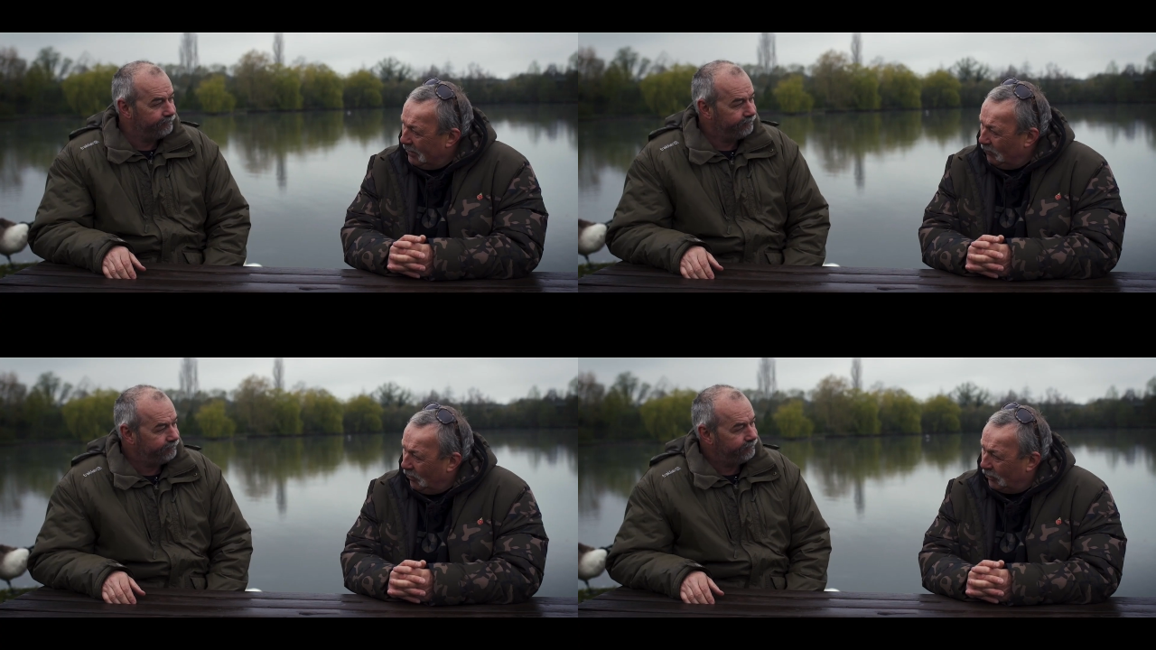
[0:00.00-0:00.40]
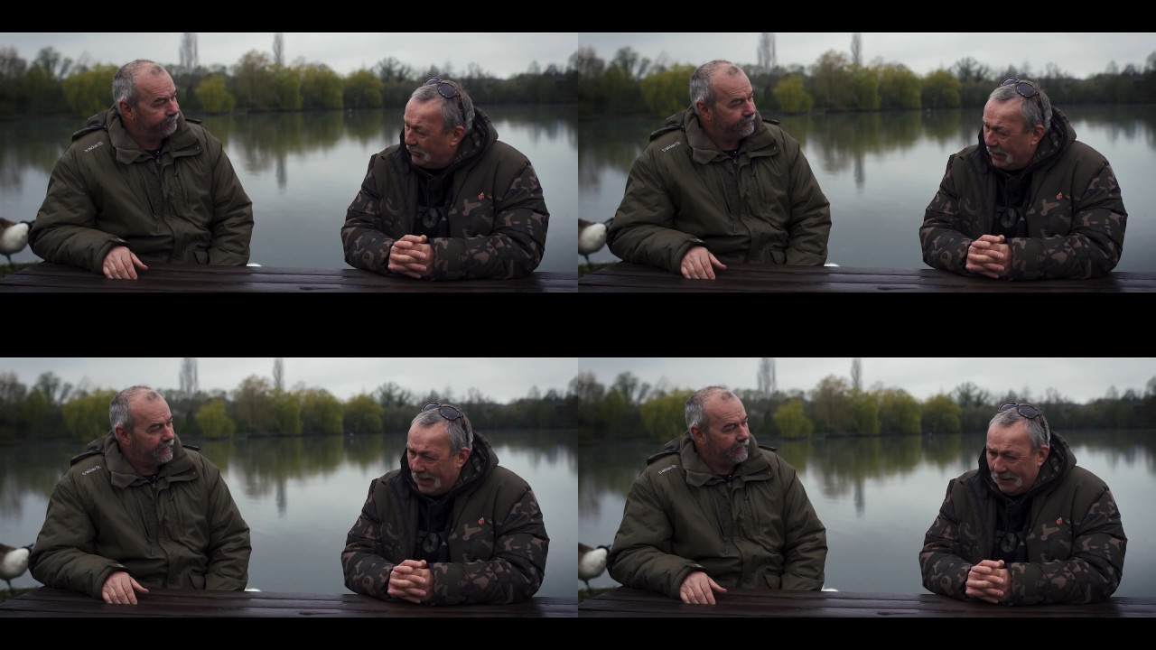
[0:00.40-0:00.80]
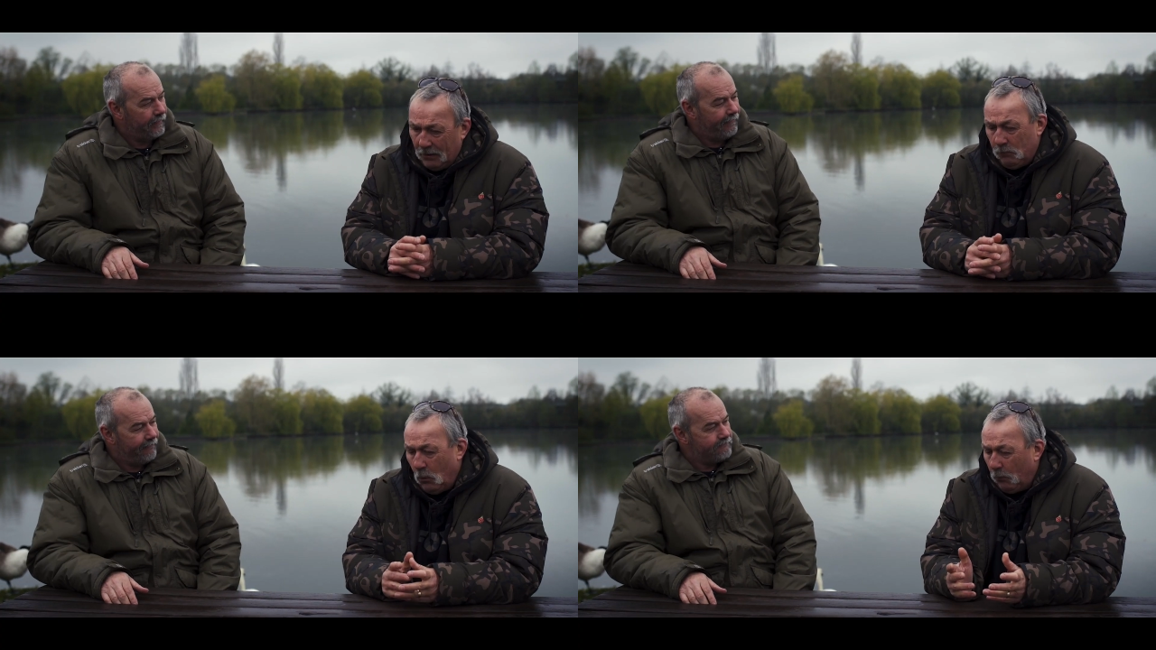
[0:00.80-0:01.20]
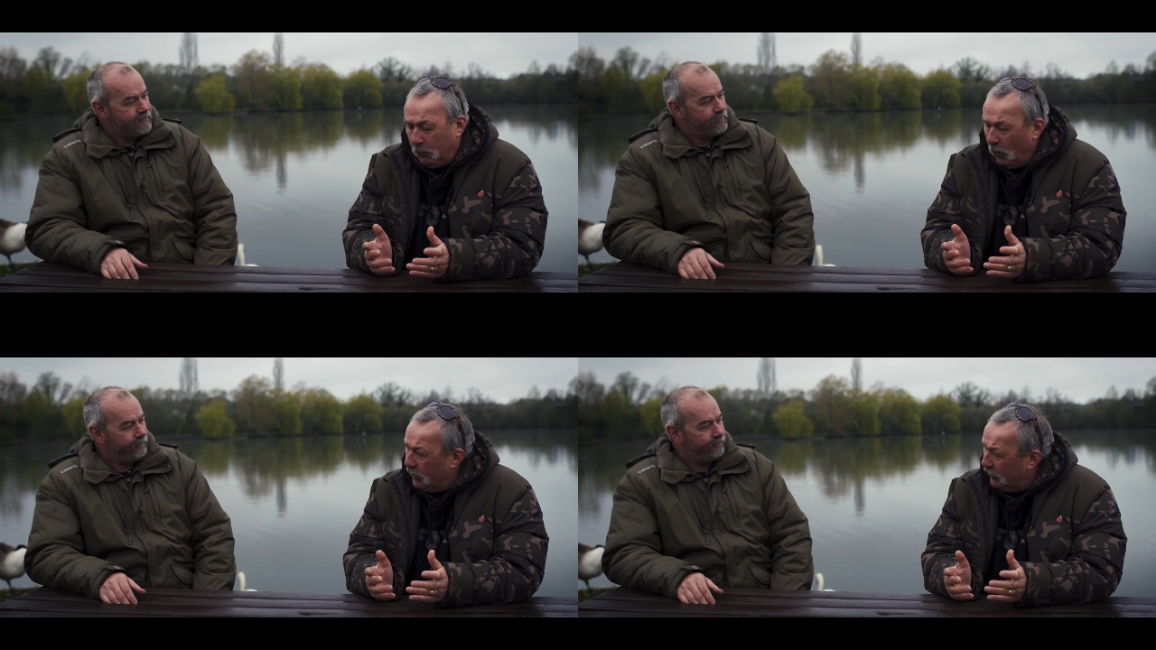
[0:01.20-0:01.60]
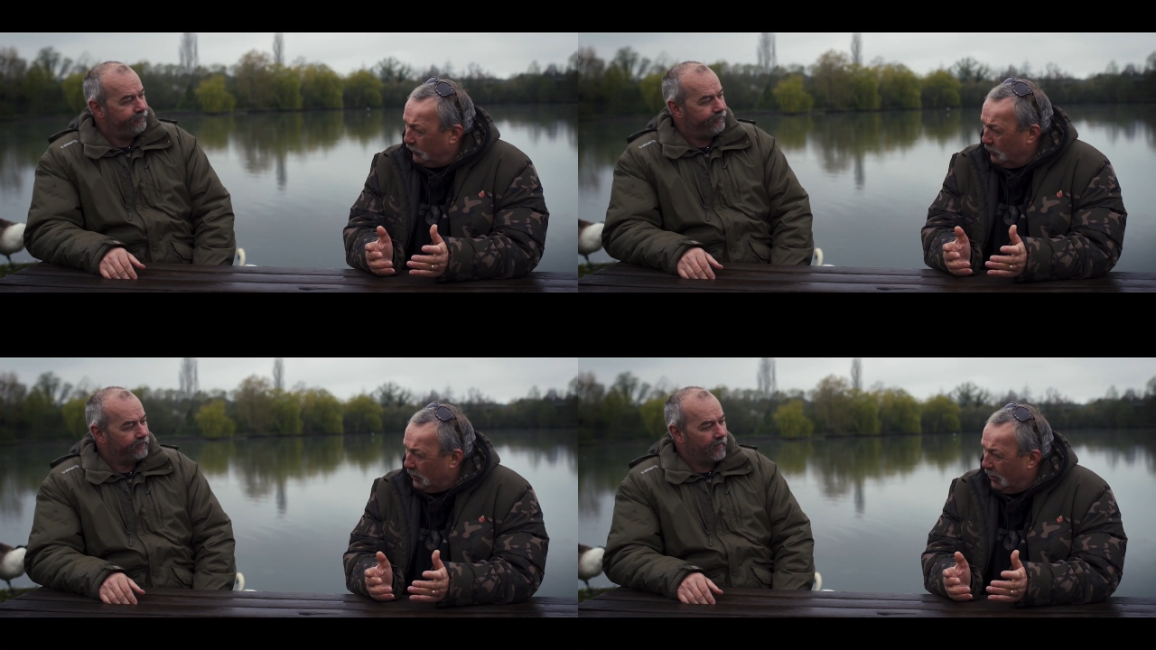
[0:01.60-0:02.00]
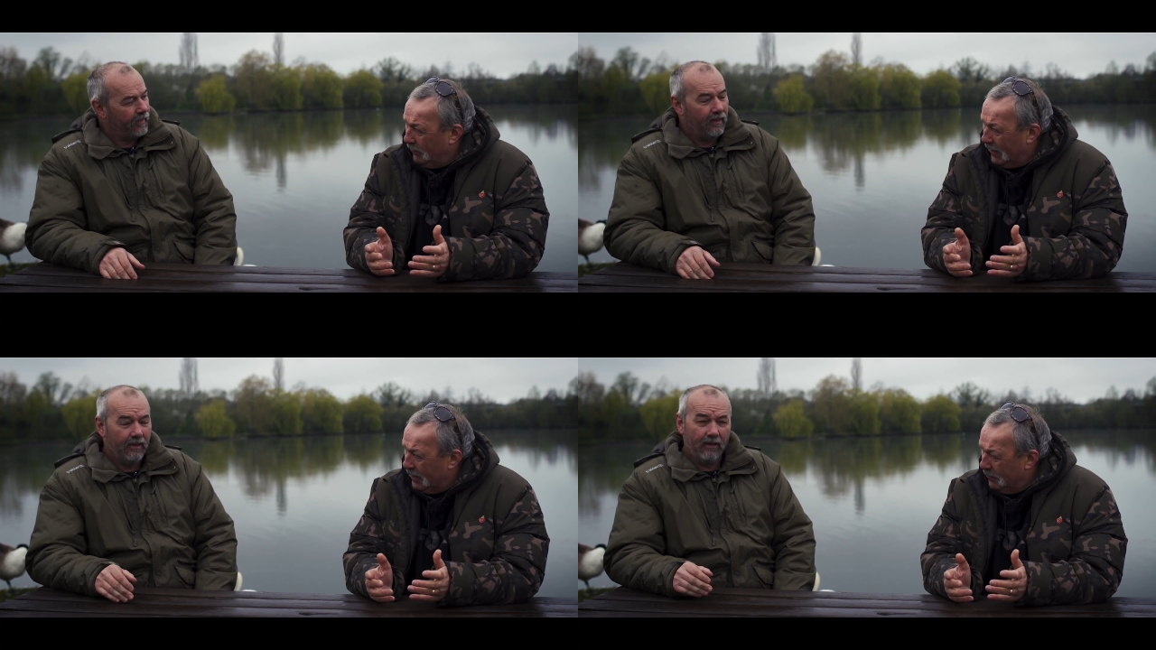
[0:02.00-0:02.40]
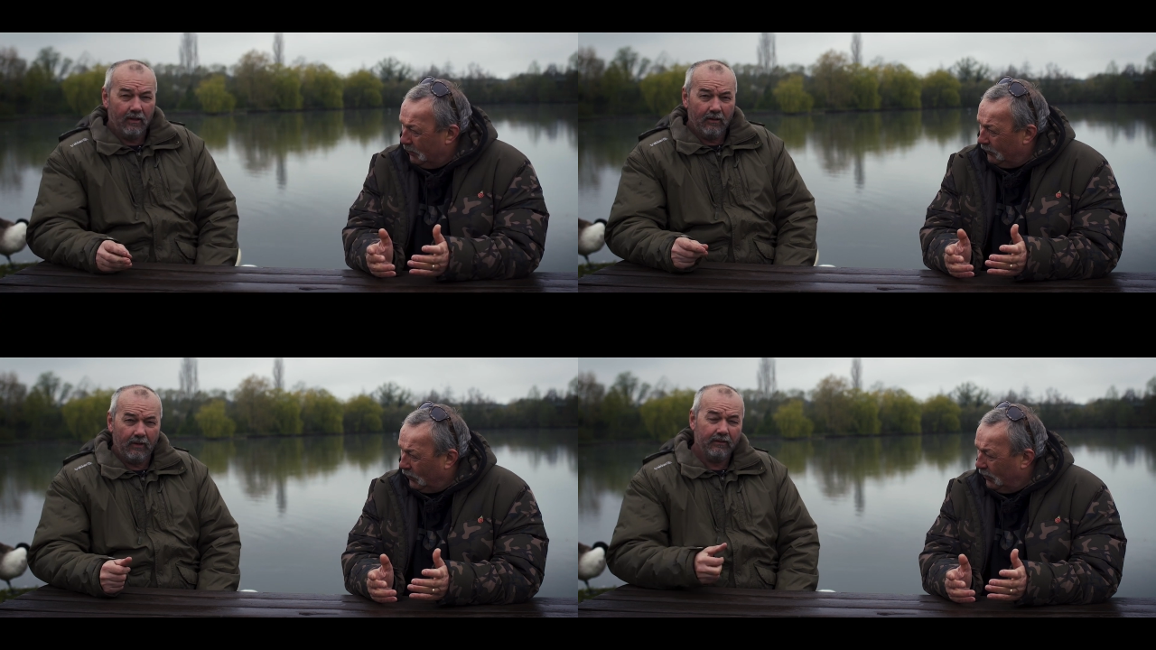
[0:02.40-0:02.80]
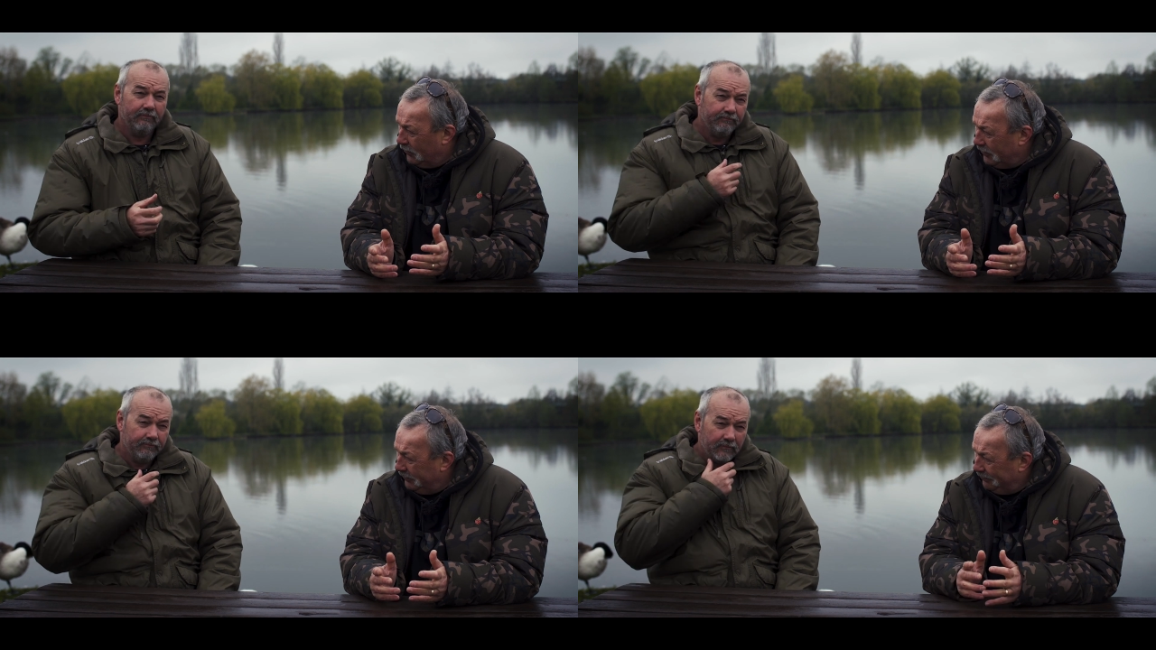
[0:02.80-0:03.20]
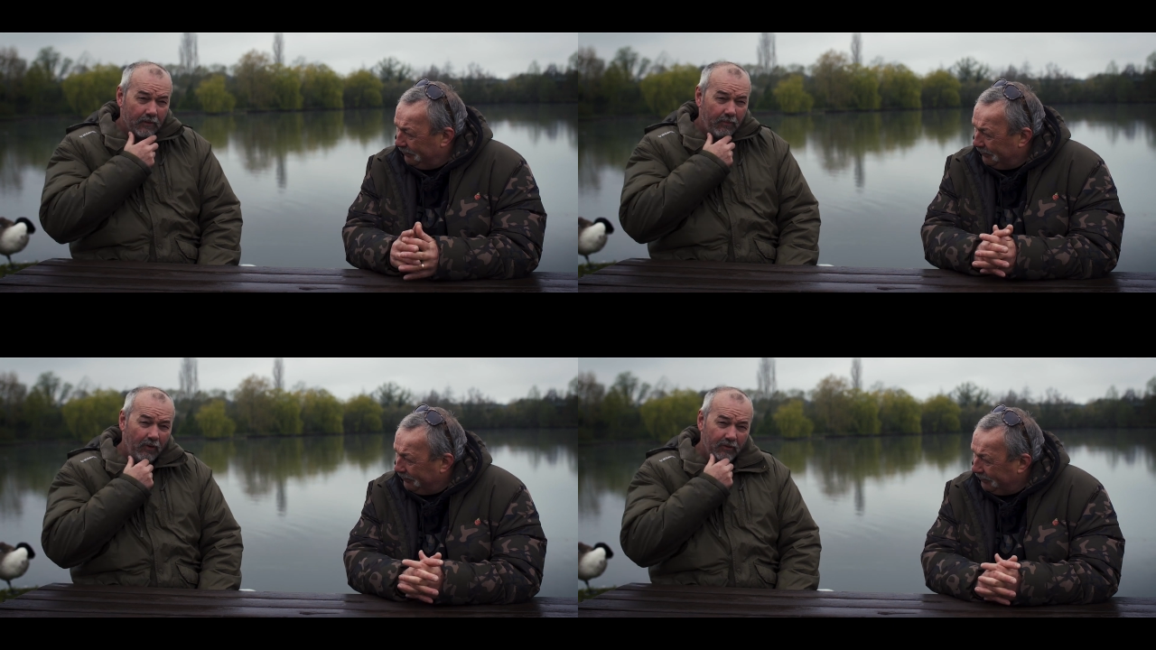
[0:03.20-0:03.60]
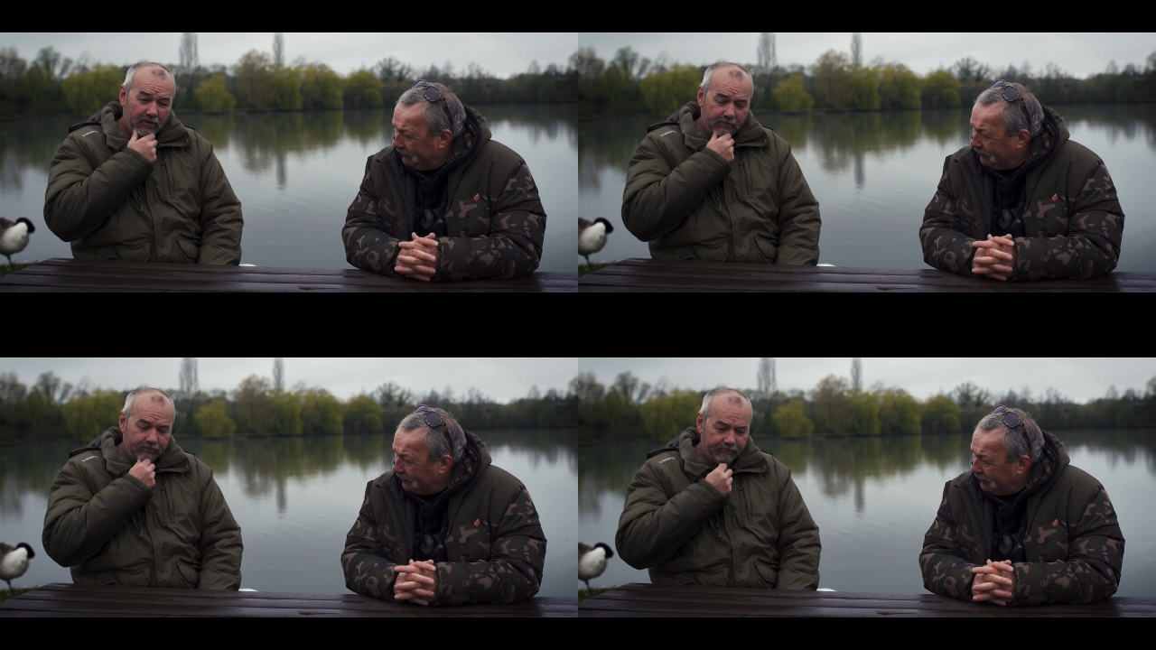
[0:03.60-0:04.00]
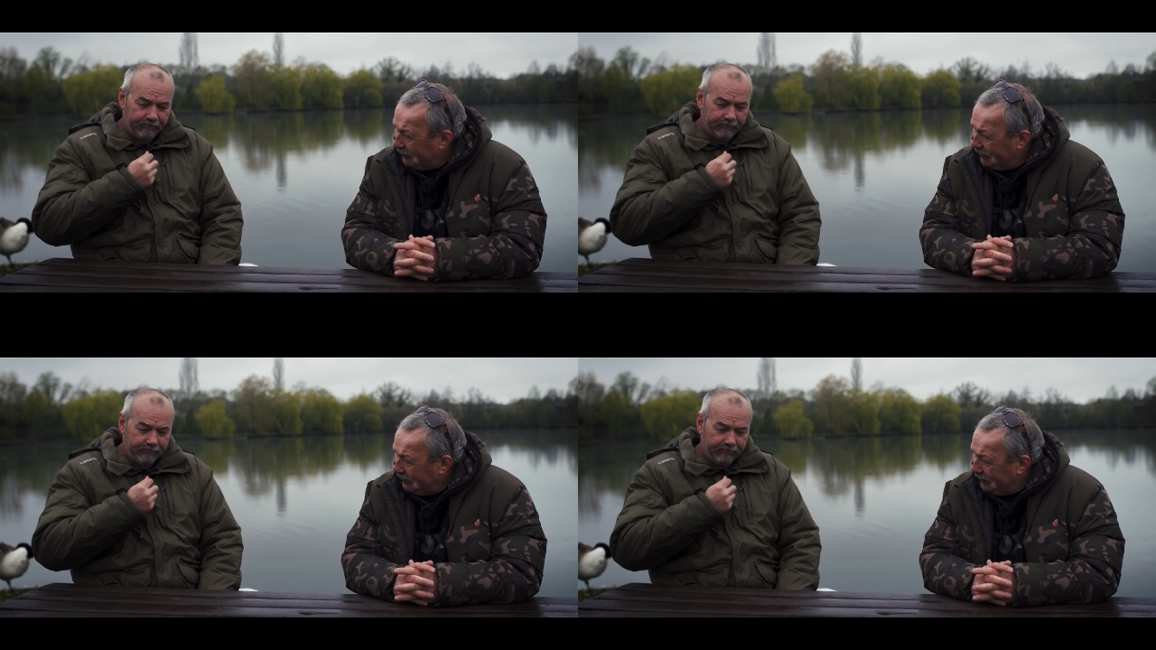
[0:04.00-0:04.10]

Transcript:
Speaker 1: Roger that. And what products have we got available for
Speaker 2: well, us? The products,